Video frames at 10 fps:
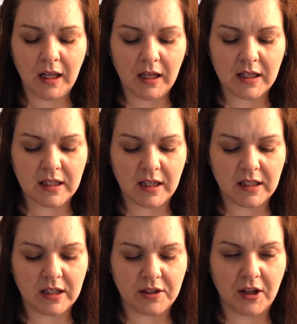He doesn't
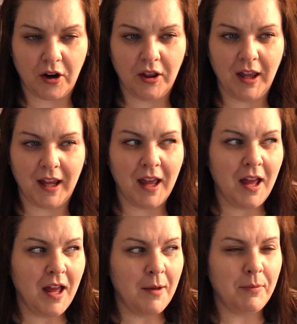necessarily like
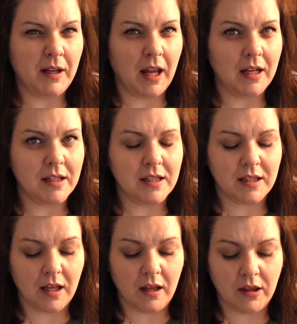bananas,